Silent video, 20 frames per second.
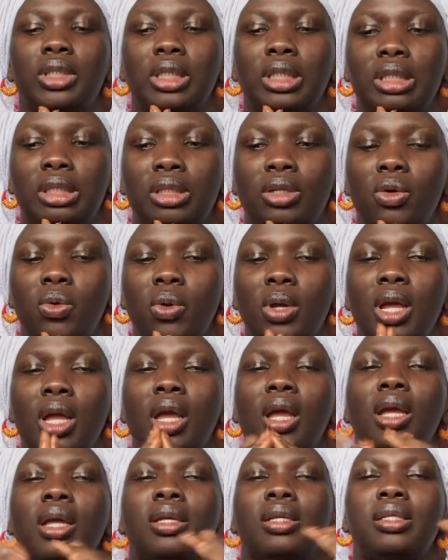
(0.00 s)
So,
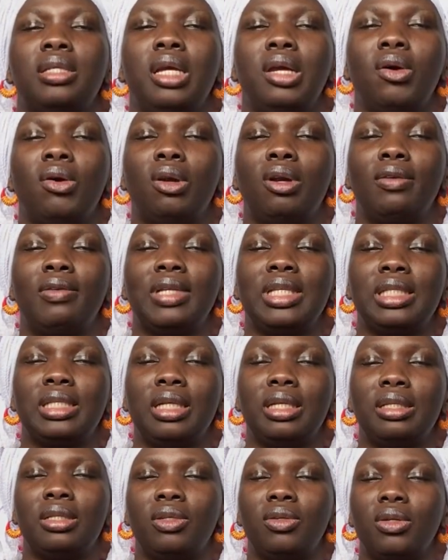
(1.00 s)
say all of these
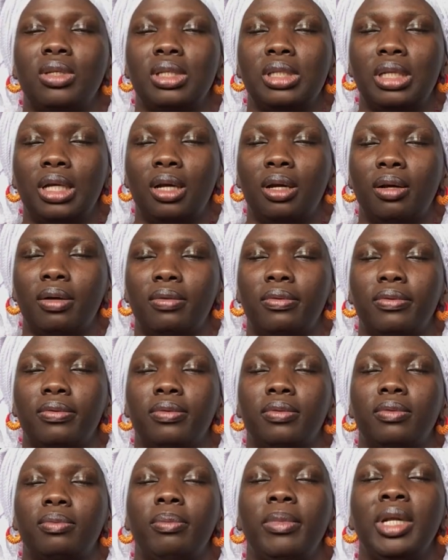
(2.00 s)
things to yourself.
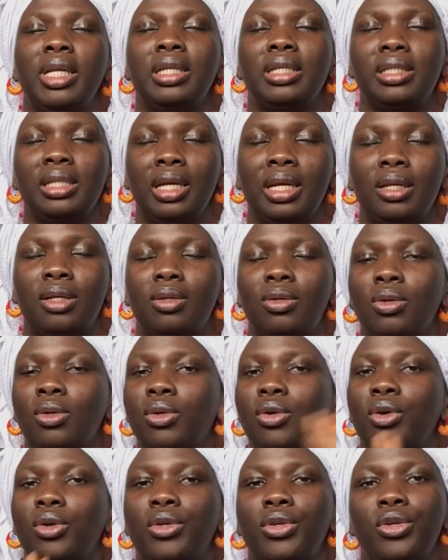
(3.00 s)
Meditate. Look
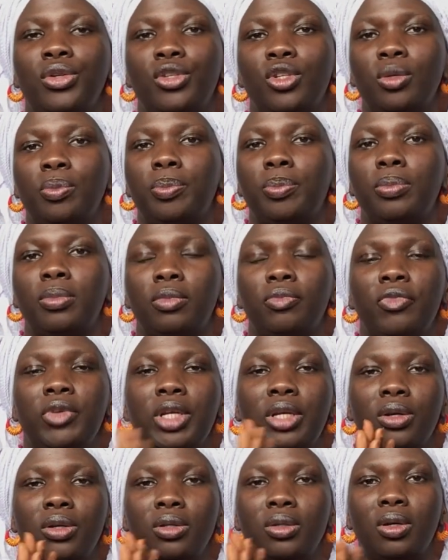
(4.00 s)
on YouTube
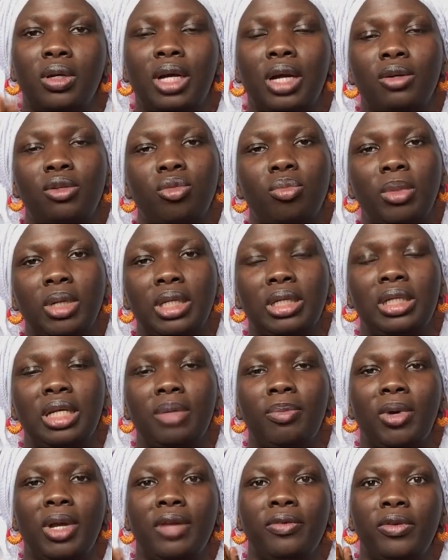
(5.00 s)
videos on how to meditate.
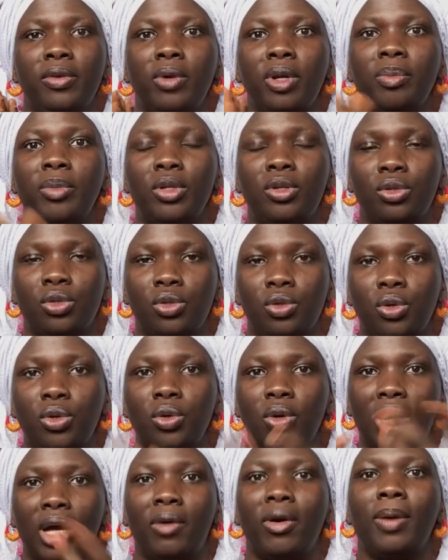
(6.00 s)
But if you want me to show you
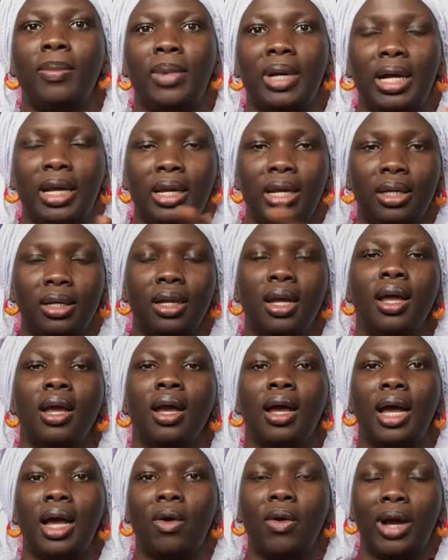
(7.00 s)
how I'm learning,
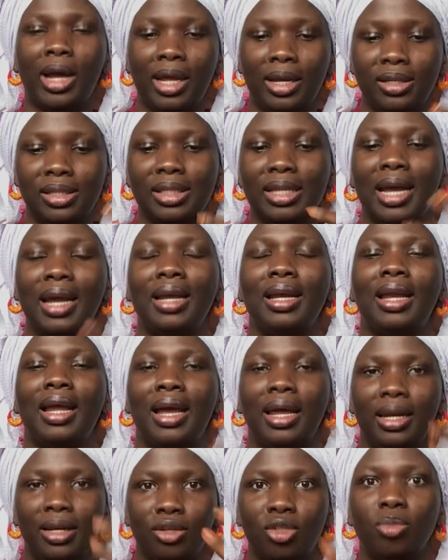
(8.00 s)
how I start
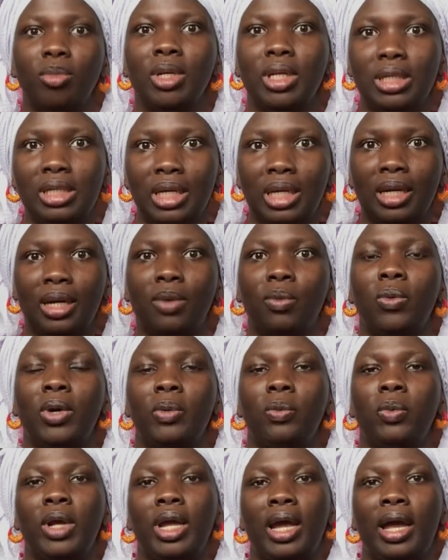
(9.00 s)
learning to meditate and
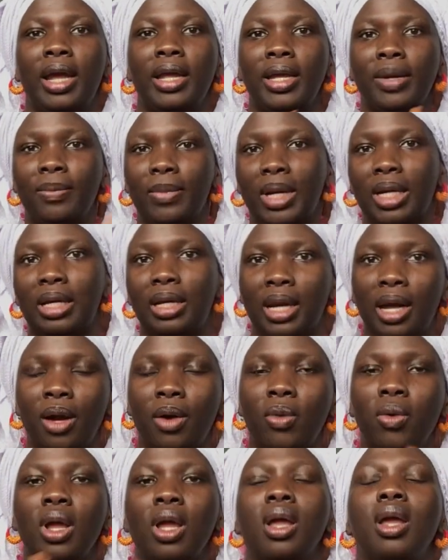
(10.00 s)
where I am at
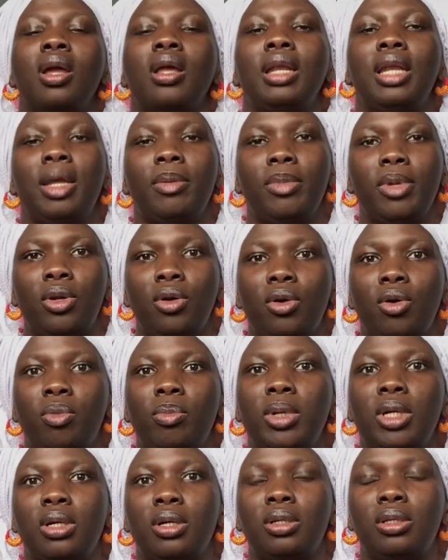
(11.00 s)
now, let me know,
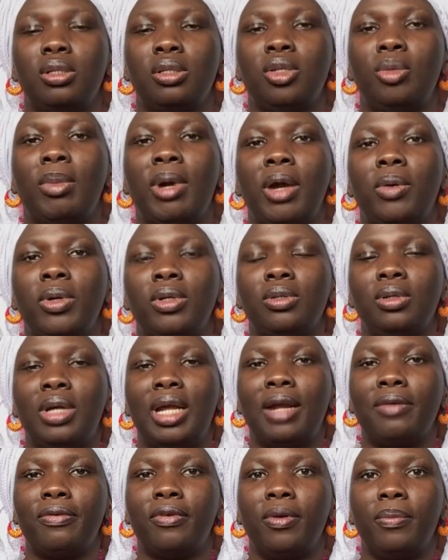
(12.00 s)
because you might want to
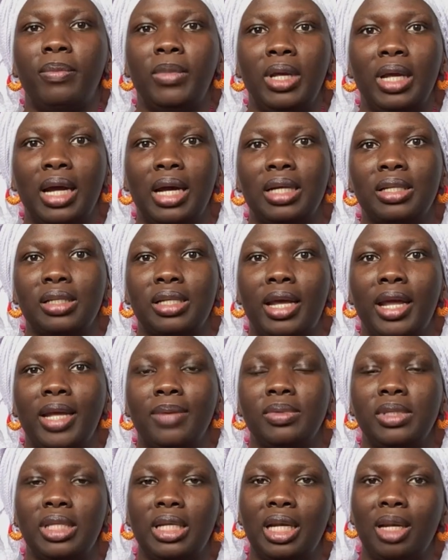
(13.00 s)
learn from me as I am
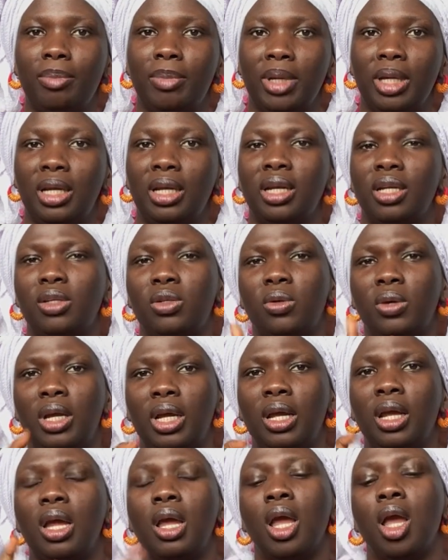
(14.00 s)
still a beginner to
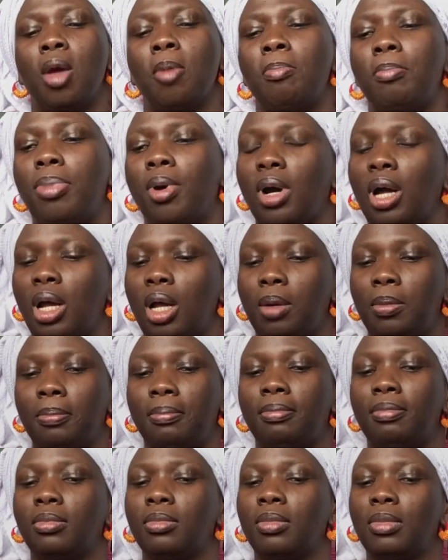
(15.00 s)
it, but
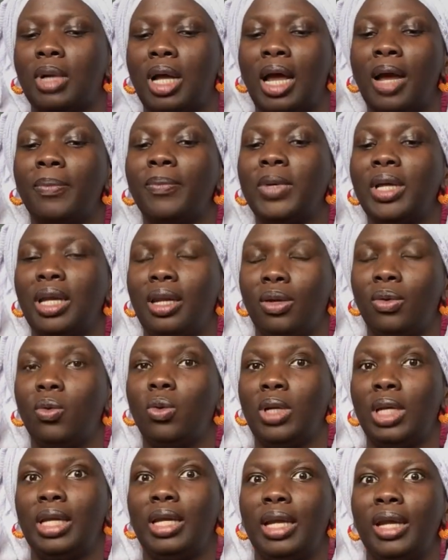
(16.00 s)
I'm getting good
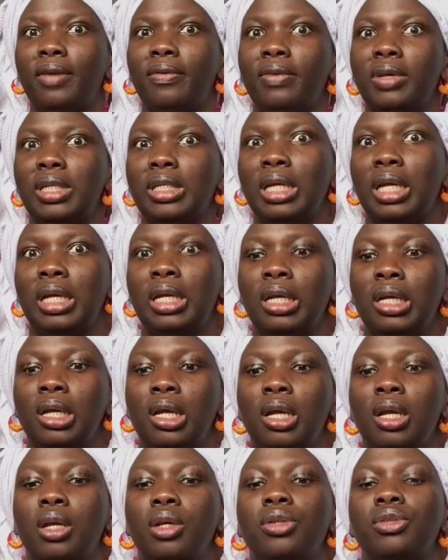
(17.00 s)
at it every day.
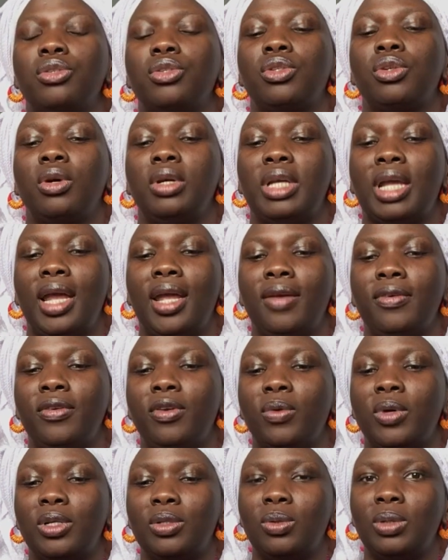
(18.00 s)
So yeah, if you
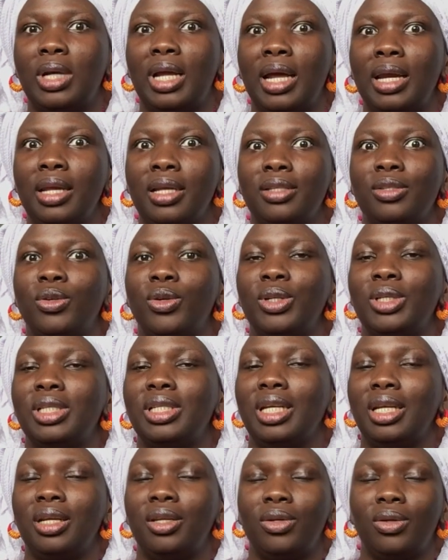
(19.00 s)
want to learn it, it's going to
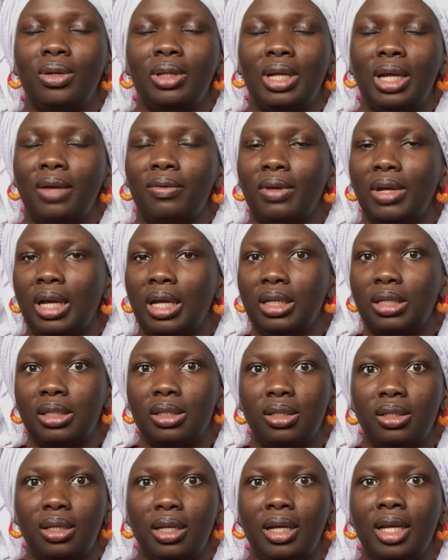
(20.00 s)
change your life, guys.
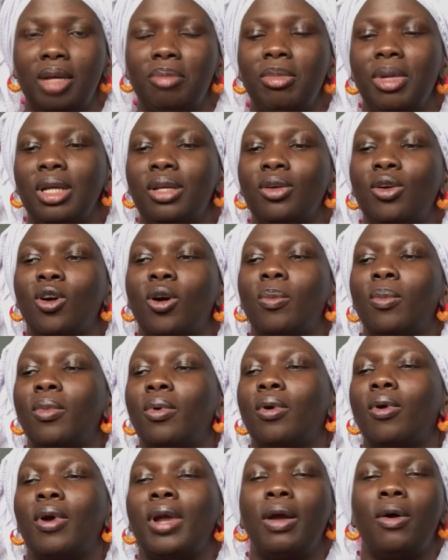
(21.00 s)
It can make you
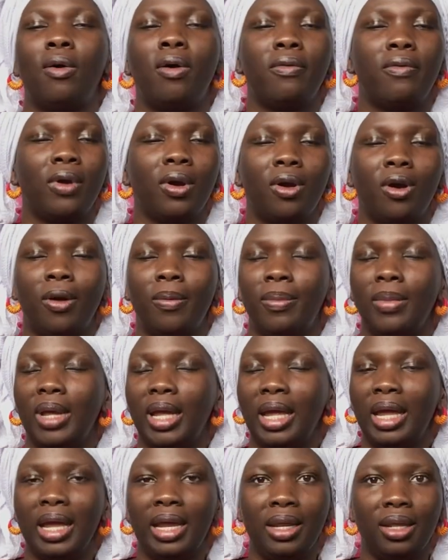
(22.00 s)
overcome
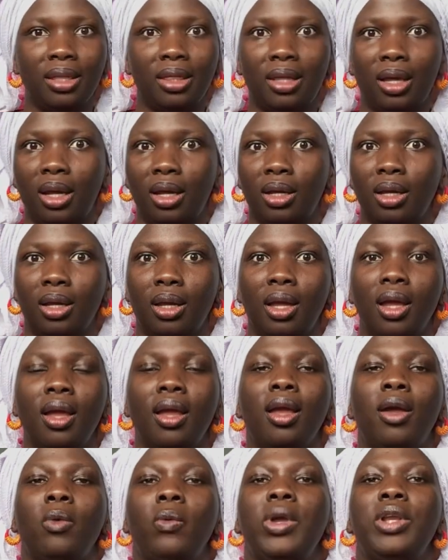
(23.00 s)
anything.
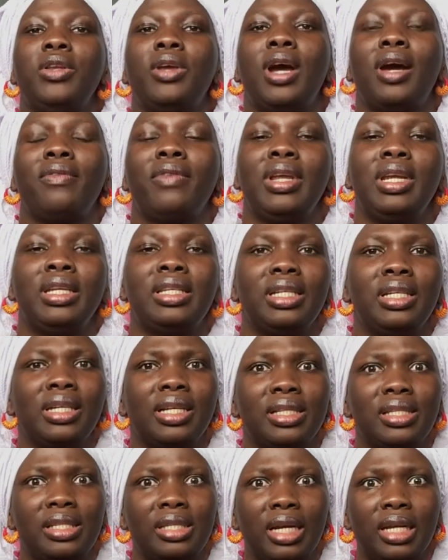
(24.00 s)
When you have anything
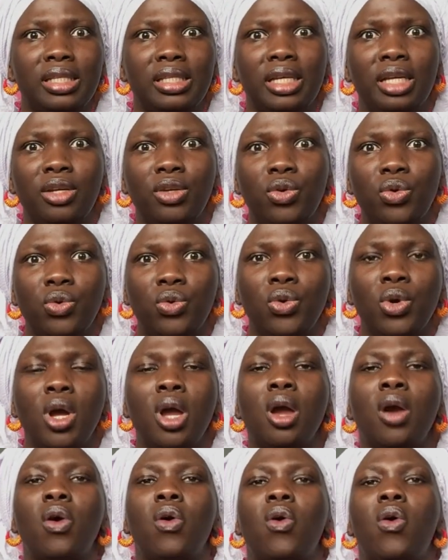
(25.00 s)
that's stressing you
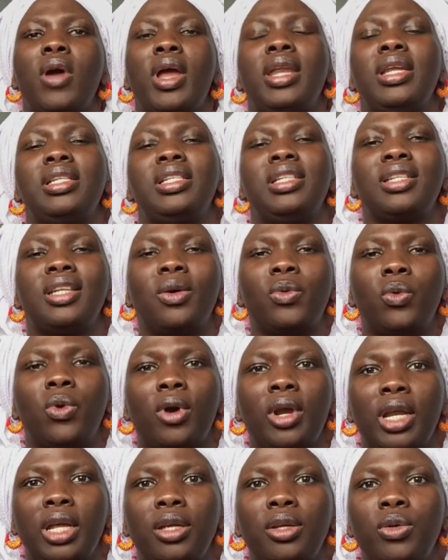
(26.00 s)
or anything that
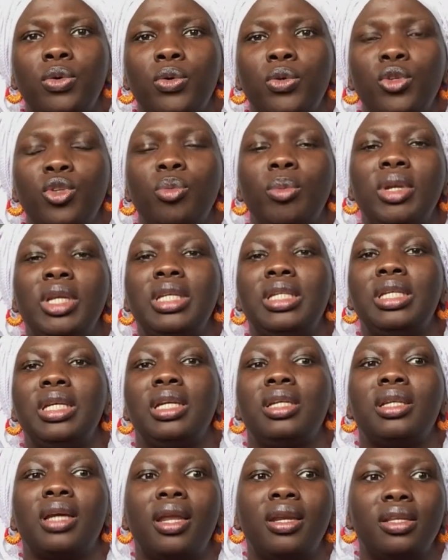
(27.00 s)
worrying you, you
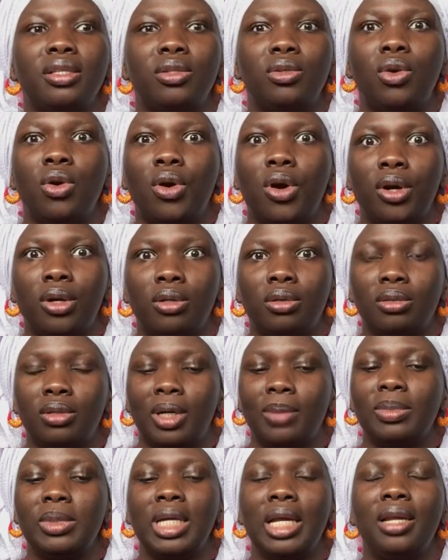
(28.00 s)
meditate and it's gone.
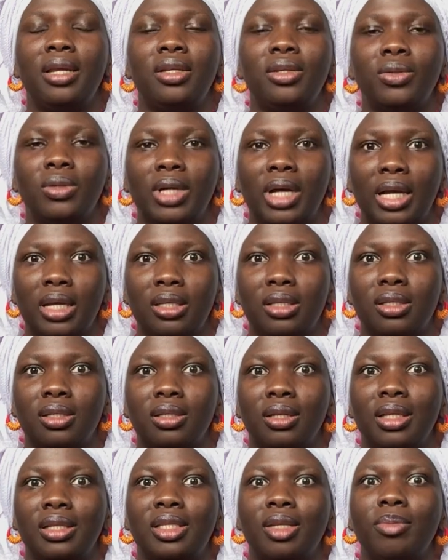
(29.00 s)
I'm telling you guys,
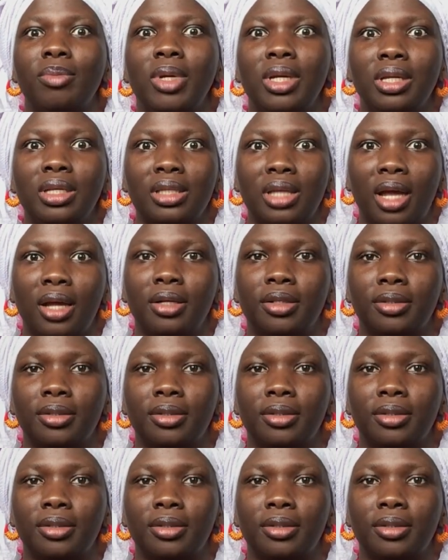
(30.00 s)
it's amazing.